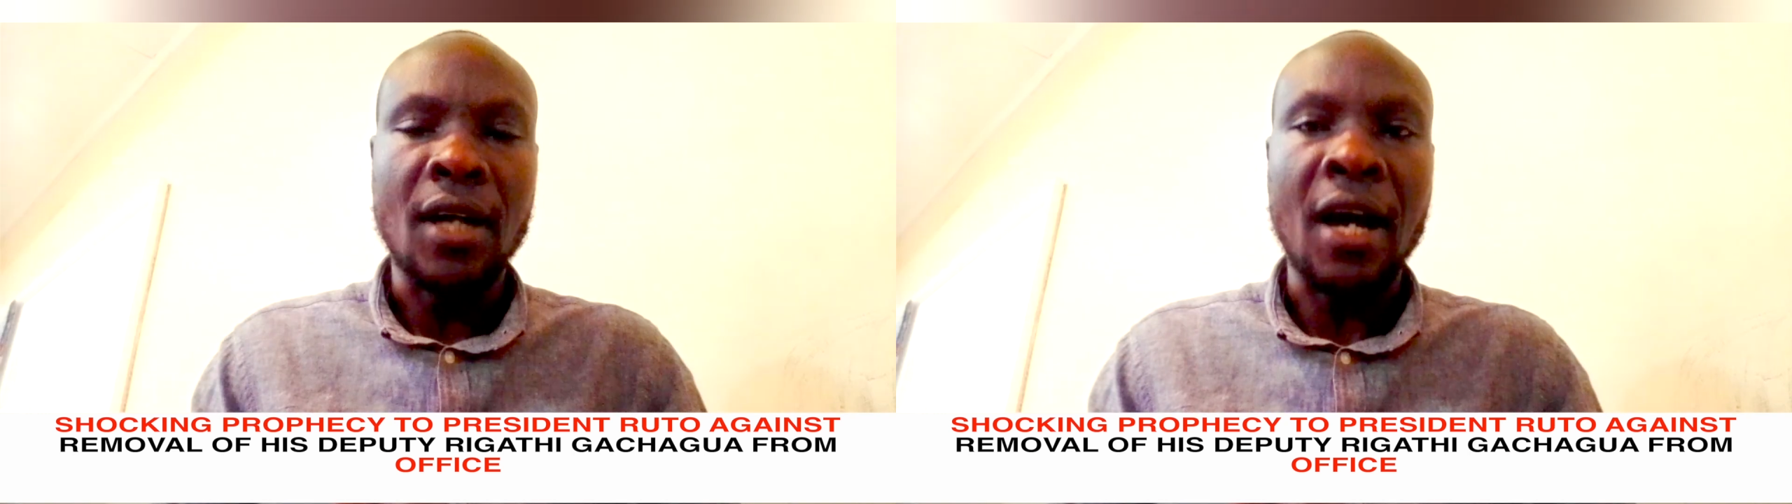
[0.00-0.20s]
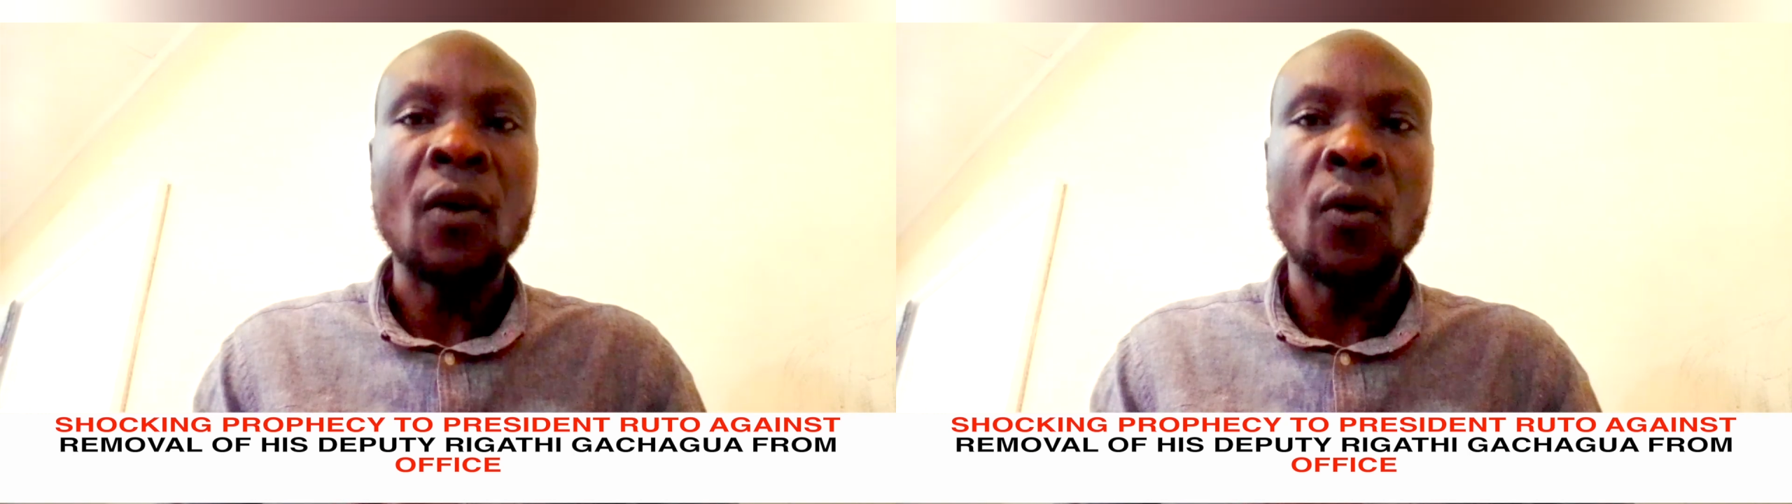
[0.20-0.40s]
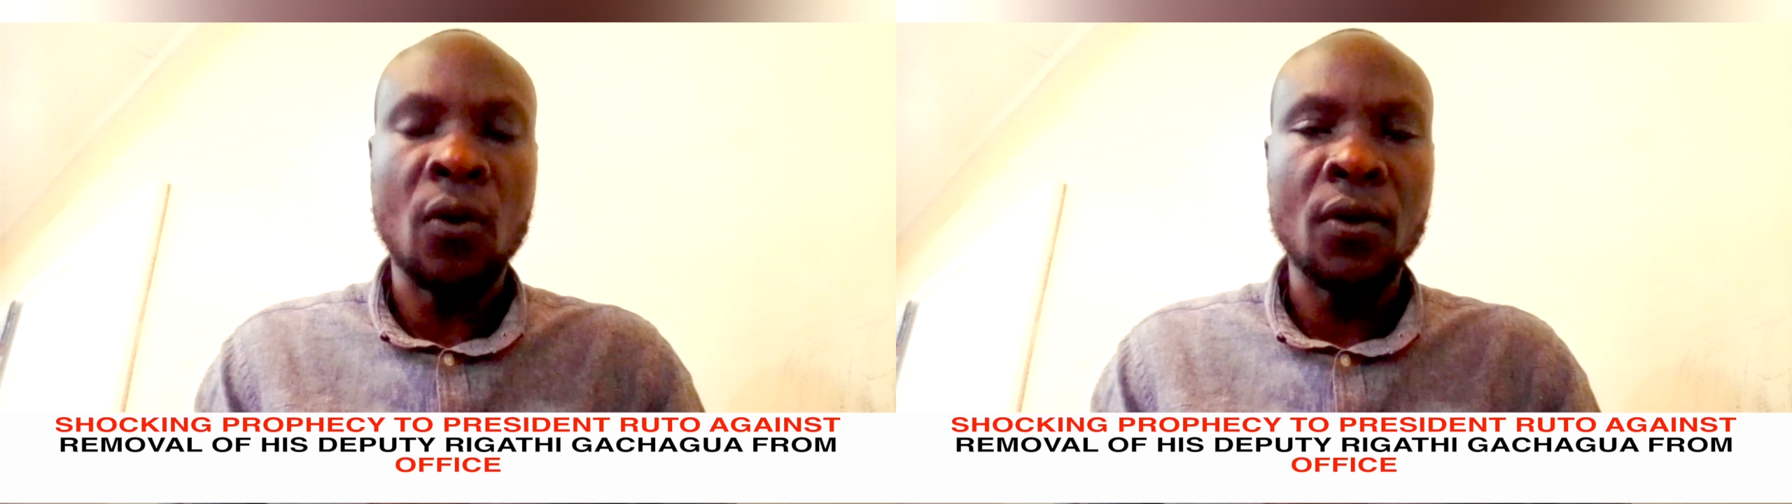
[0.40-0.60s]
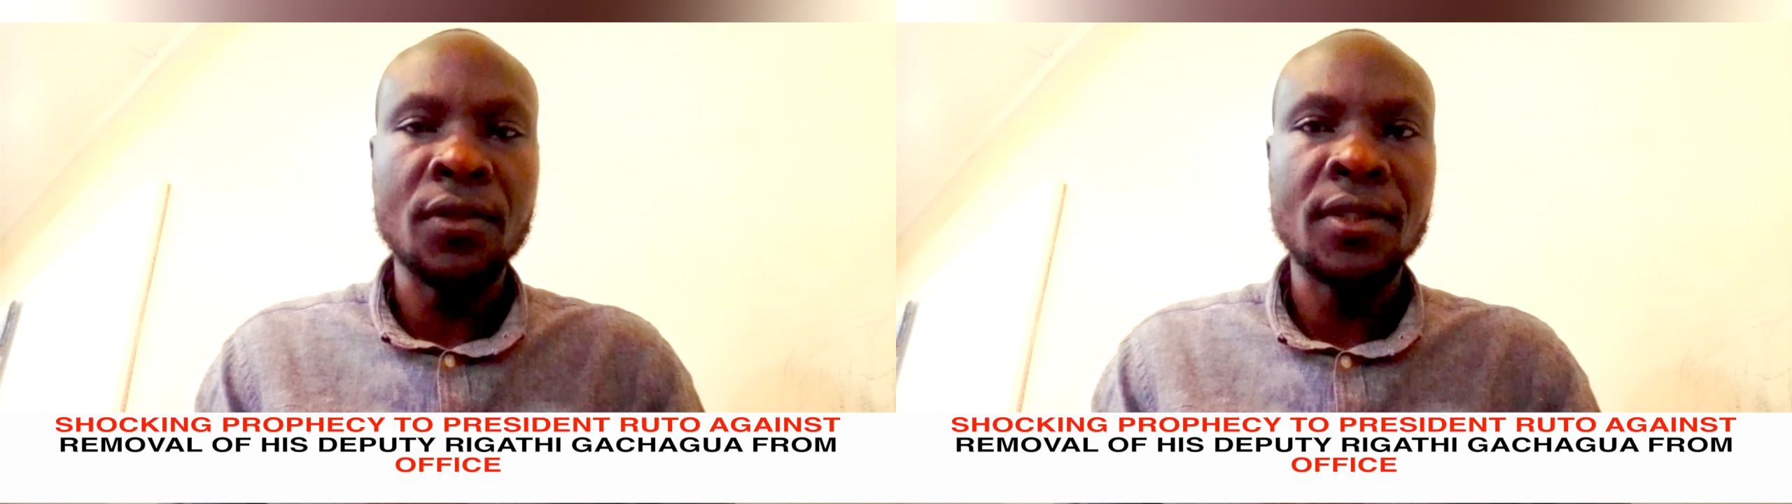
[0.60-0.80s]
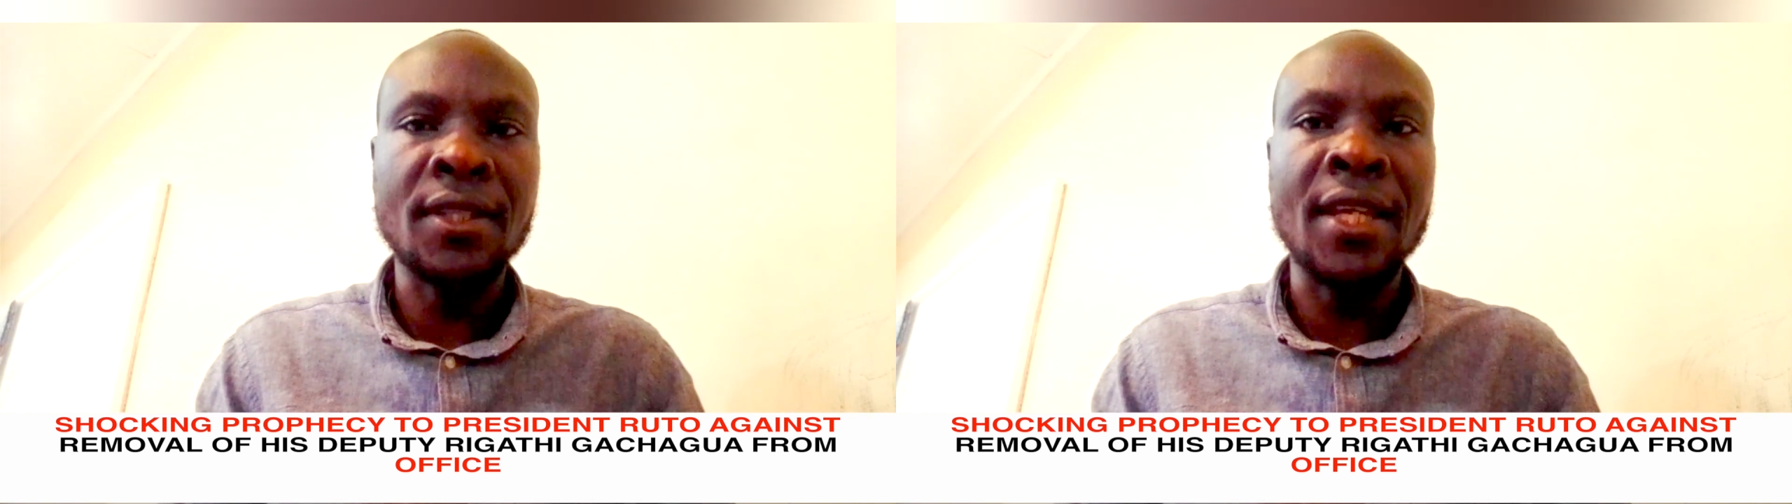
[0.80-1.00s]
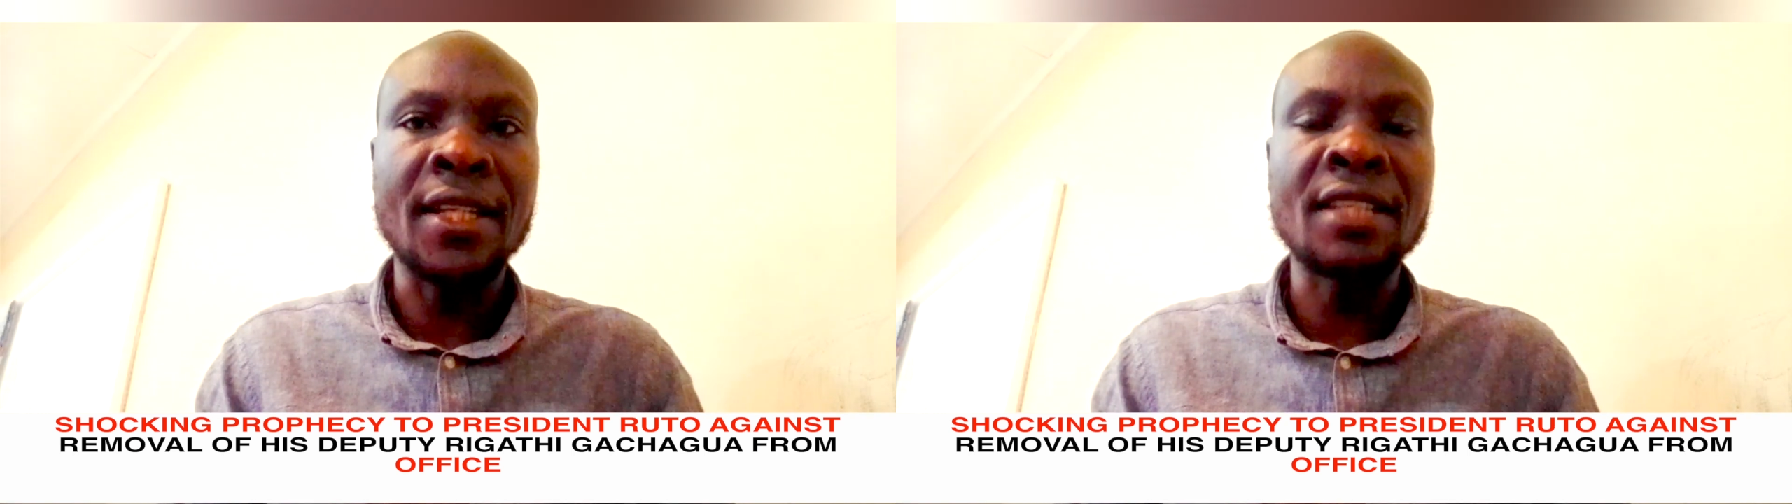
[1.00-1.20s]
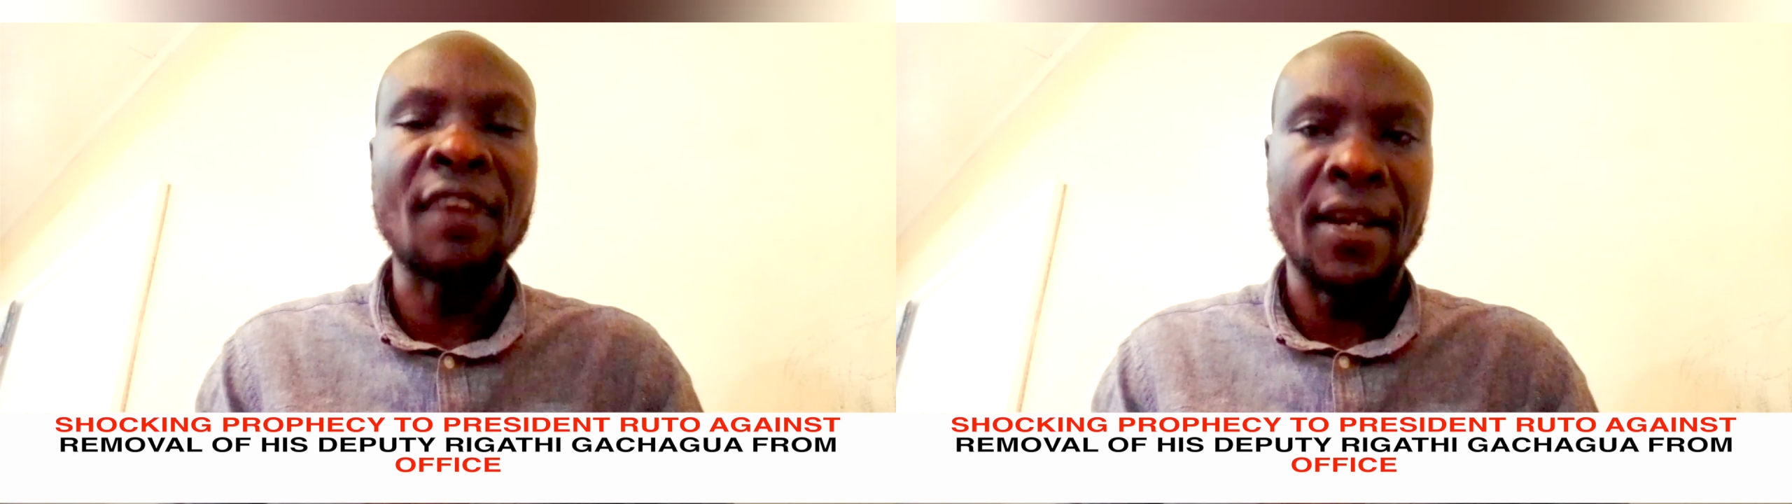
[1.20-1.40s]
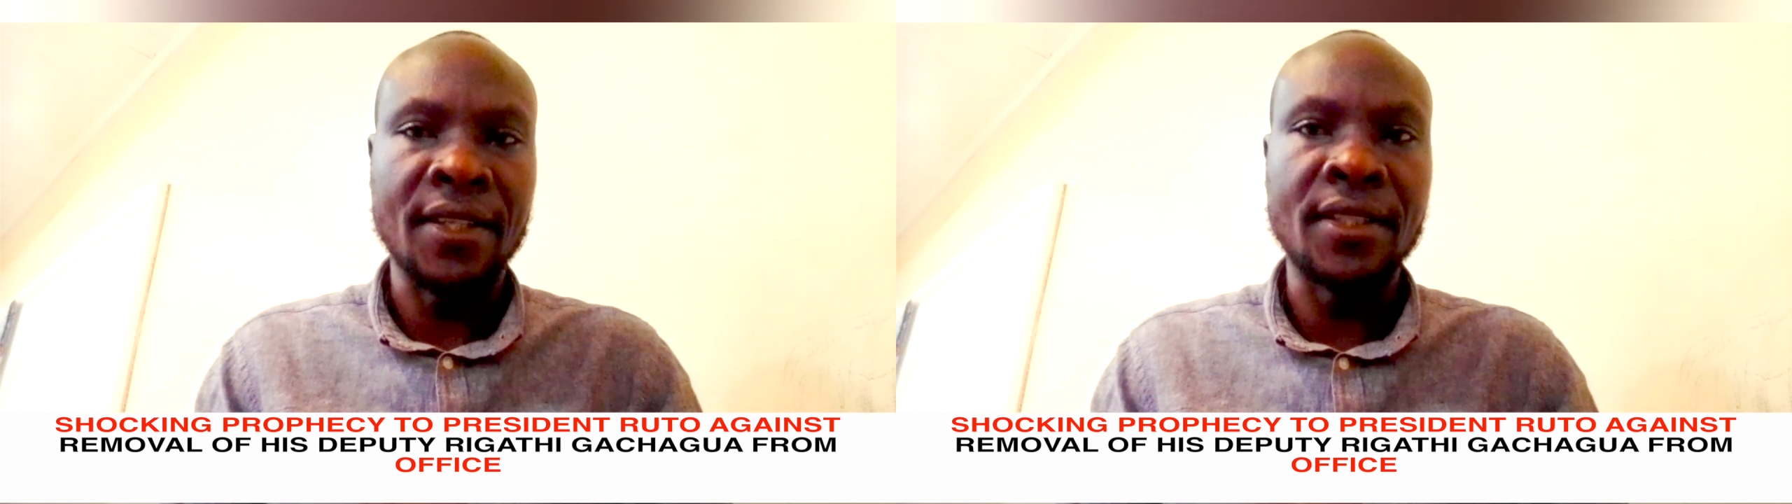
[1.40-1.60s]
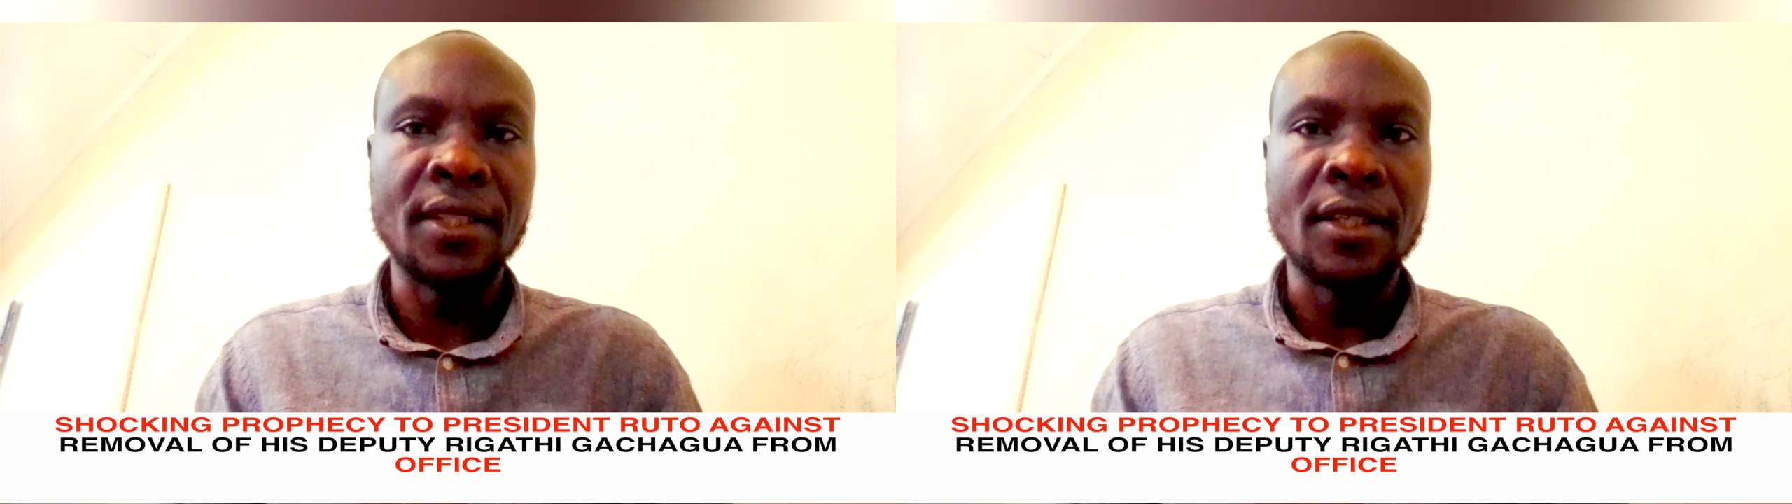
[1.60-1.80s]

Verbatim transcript: across the divide,